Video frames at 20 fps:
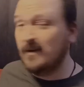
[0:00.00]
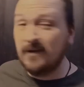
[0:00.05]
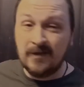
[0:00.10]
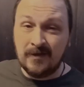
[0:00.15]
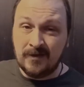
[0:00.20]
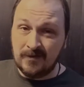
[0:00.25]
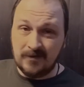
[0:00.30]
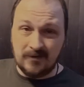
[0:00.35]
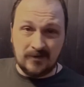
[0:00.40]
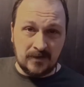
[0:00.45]

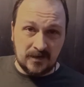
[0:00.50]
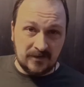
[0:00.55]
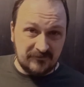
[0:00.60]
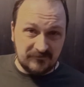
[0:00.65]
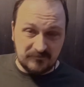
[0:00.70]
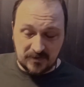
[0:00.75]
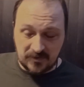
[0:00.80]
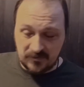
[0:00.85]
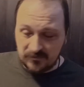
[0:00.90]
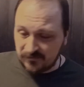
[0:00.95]
I love
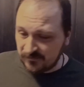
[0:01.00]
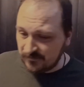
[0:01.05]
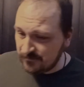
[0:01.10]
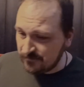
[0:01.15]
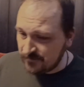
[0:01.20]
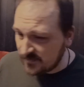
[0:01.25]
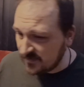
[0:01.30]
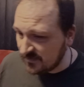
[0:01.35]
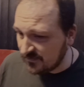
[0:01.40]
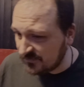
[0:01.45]

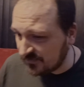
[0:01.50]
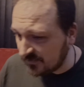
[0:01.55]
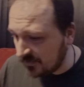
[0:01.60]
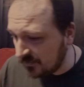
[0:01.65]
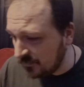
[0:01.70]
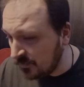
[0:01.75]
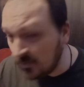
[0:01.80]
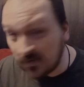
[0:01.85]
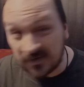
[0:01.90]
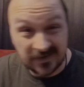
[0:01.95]
both. So
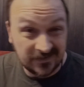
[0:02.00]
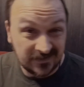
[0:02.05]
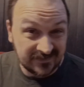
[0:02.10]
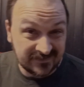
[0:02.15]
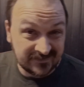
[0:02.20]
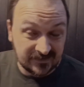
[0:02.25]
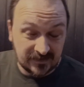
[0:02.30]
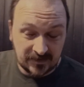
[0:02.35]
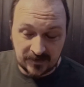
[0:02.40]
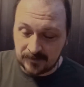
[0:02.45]
what can I
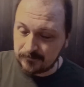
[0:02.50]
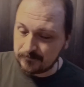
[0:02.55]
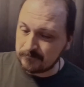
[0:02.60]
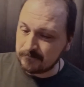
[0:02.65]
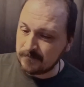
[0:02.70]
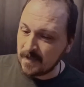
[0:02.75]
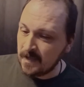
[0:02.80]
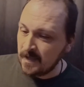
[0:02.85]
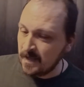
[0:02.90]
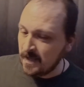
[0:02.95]
say?
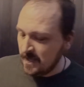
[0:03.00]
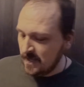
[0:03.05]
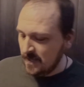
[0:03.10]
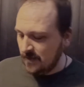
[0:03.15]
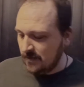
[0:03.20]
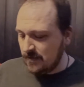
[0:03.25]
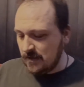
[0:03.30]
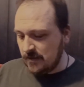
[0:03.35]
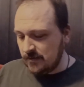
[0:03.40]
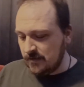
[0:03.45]

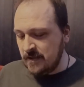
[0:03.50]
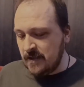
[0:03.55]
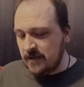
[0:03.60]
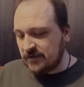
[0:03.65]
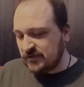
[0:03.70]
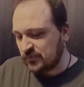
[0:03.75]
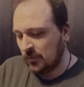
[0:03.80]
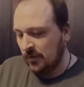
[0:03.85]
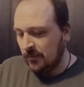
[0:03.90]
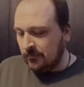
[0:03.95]
Now the next
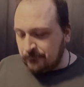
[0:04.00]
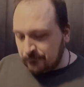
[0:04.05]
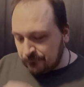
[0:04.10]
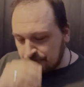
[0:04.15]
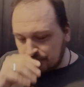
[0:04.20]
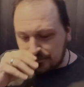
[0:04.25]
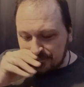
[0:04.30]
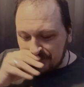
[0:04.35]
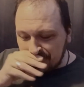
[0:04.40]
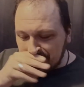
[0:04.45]
one
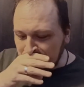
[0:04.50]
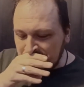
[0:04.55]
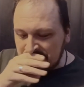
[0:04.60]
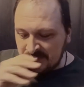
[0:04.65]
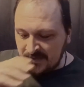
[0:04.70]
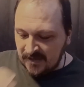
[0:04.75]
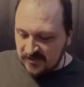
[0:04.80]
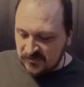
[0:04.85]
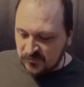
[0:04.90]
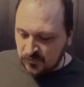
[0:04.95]

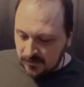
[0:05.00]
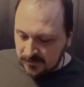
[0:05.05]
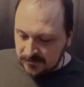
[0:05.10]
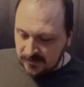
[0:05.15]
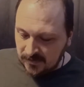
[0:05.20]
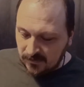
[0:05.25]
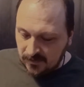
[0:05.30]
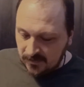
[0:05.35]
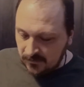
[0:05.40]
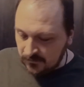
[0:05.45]

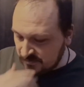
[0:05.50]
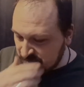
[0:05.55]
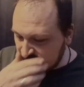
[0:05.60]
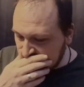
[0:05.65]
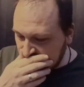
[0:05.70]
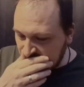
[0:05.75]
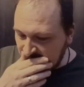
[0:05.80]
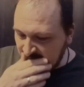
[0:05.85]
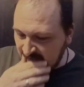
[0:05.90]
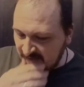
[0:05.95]
I would
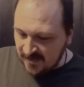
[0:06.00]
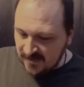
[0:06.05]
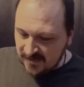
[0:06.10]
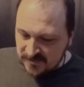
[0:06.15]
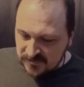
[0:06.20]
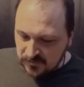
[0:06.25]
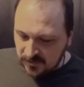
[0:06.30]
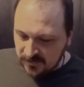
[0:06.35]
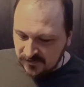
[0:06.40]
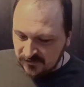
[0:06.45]
say is
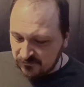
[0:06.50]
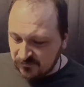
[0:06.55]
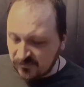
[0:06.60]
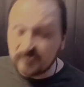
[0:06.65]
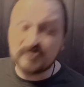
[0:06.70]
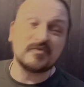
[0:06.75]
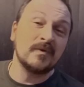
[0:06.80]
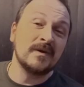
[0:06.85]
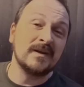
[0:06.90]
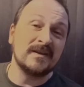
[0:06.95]
one of Bruce
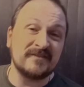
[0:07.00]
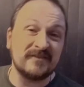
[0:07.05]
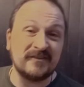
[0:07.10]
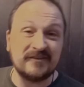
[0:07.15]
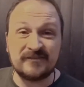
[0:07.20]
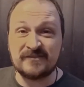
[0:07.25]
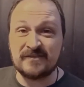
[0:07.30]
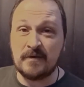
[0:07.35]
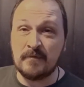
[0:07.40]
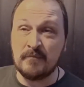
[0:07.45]
Willis's
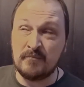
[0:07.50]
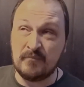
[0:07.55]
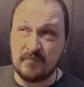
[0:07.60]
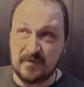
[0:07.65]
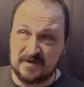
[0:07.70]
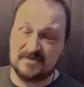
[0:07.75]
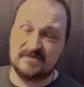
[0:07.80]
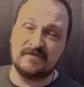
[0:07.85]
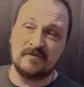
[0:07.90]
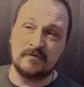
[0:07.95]

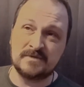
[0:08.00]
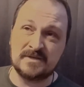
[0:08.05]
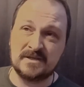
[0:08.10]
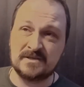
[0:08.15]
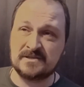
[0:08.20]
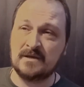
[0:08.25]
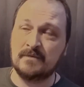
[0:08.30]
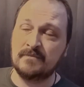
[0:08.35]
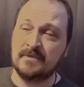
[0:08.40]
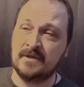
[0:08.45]
best films. It's
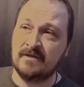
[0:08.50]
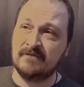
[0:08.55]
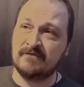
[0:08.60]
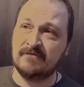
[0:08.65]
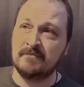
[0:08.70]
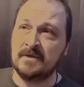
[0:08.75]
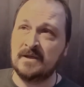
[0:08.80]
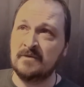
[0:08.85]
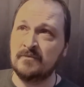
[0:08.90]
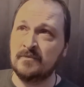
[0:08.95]
up there for
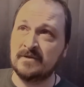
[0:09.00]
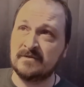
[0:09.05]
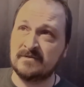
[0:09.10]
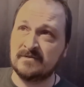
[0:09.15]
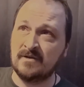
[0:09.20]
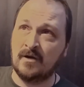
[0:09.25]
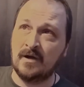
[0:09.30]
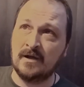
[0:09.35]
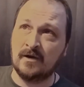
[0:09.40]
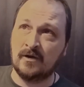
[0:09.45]
me with
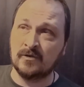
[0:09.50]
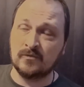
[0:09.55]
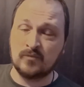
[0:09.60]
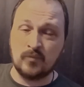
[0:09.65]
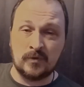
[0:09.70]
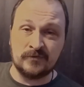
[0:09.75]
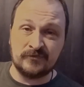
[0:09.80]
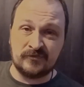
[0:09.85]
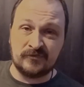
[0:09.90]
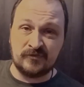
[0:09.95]
Die Hard
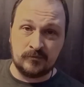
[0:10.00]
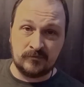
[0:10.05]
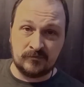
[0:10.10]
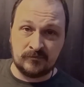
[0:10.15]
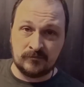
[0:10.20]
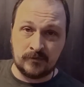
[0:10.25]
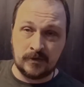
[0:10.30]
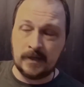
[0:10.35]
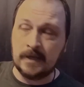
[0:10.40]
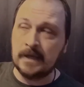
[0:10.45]
1, 2 and
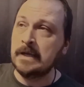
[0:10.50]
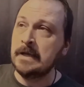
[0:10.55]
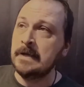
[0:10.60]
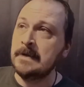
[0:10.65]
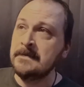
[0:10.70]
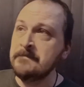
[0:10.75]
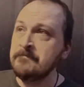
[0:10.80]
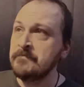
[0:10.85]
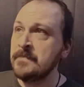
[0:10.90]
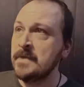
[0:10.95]
3.
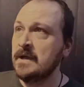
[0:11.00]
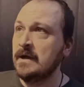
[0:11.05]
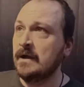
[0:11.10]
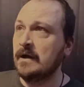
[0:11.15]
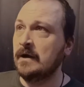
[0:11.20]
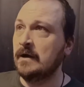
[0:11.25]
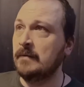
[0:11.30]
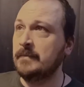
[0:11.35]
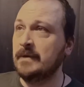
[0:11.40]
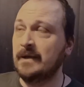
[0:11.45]

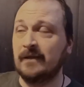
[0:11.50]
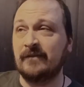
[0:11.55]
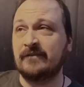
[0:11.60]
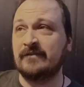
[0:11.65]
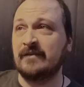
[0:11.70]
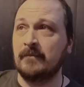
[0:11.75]
It's up there